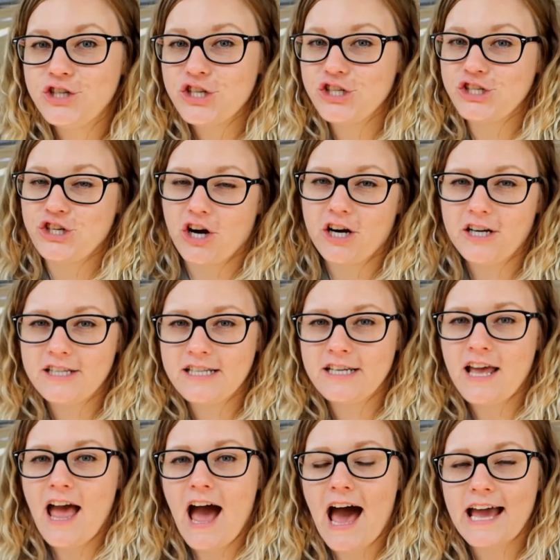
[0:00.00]
To start,
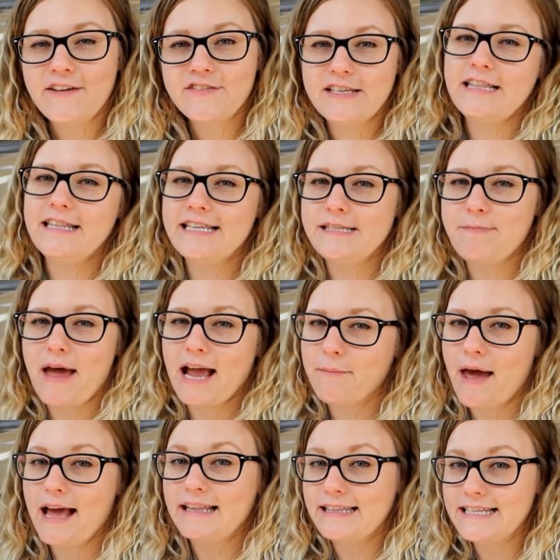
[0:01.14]
I've seen this
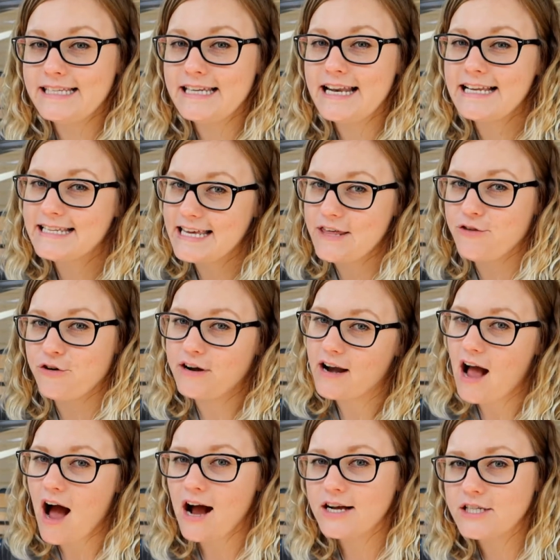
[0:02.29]
backpack listed as either an
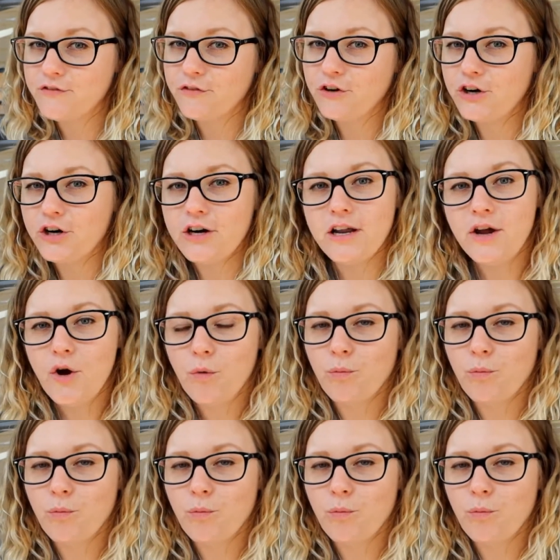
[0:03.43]
Oxford